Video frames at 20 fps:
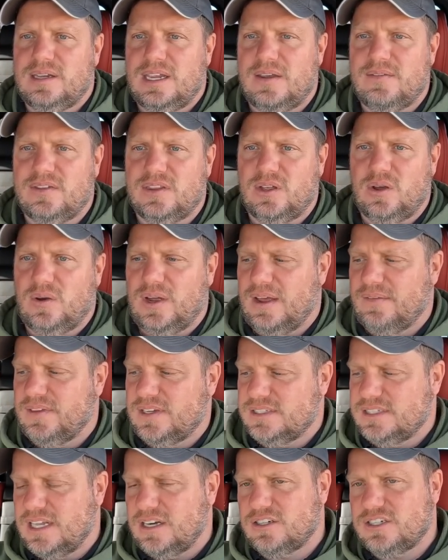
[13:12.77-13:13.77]
even though I have
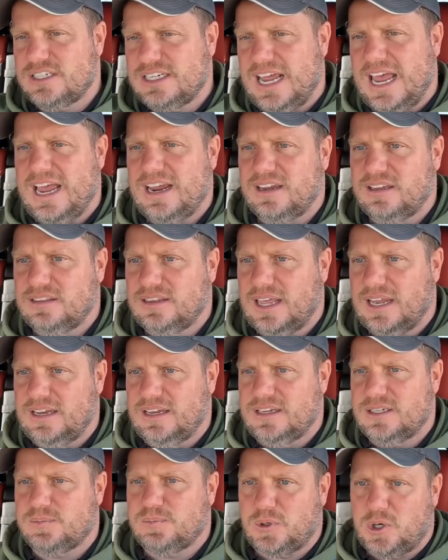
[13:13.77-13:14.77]
the center stack that
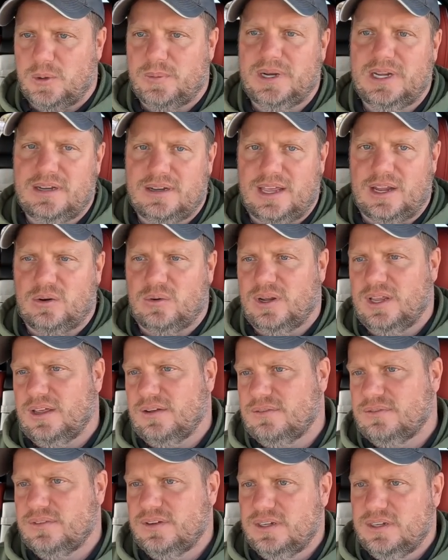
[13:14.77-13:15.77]
is permanent, I don't
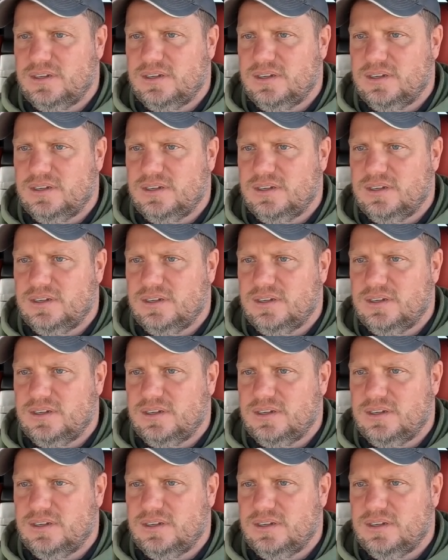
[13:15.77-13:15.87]
have,